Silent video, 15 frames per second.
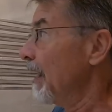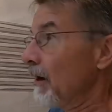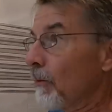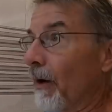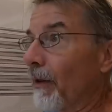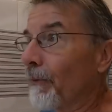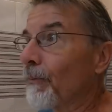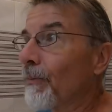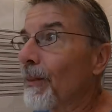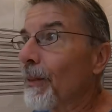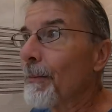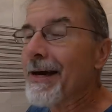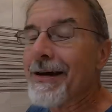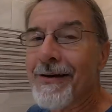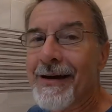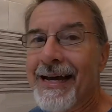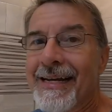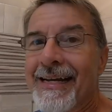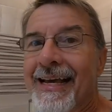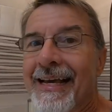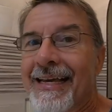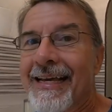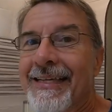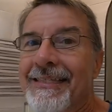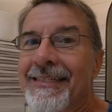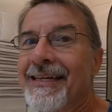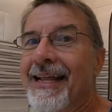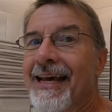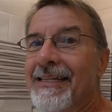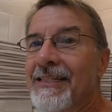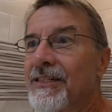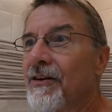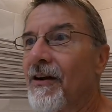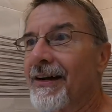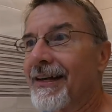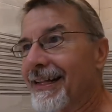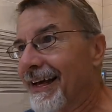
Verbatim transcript: Well, let me go ahead and get today started.